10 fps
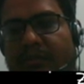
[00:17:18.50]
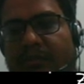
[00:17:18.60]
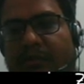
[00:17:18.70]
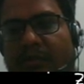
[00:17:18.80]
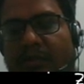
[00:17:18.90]

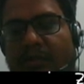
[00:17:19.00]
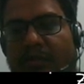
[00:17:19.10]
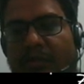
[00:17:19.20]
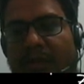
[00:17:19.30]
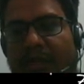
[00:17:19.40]
So if
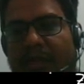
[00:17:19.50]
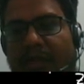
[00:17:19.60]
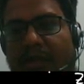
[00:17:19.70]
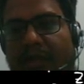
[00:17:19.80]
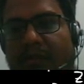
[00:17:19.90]
y
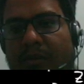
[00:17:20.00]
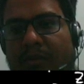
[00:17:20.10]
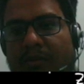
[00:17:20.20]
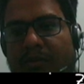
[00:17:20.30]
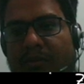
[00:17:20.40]
equal
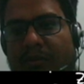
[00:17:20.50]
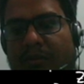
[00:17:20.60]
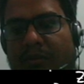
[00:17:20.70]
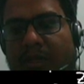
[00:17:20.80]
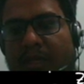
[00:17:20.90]
to 0,
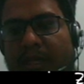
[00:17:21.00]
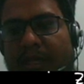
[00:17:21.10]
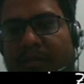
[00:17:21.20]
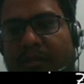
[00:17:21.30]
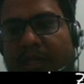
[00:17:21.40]
then
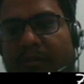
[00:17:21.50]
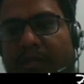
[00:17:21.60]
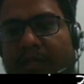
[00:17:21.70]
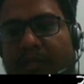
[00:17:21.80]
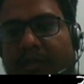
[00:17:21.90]
x can be
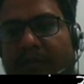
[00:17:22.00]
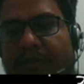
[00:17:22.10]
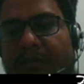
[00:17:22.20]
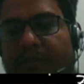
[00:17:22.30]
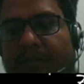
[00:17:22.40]
anything.
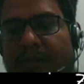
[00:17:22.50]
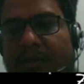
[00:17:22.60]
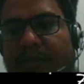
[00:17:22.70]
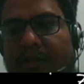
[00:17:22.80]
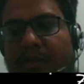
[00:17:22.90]

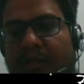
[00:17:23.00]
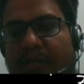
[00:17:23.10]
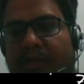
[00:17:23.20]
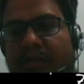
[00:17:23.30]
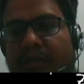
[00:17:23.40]
Then
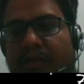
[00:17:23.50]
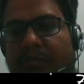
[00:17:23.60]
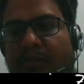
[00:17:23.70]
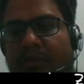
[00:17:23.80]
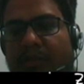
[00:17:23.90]
x I can
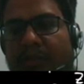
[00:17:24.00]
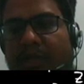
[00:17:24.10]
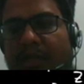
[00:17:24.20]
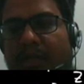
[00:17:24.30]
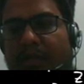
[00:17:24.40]
put
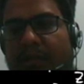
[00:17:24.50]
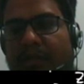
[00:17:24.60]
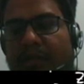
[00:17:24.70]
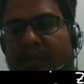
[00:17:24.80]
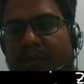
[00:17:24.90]
any
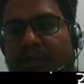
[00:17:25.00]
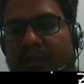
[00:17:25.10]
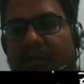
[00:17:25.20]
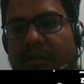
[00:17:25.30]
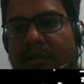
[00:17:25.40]

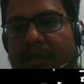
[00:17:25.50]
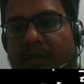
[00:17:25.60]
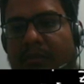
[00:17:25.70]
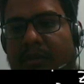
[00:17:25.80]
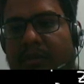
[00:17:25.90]
real number.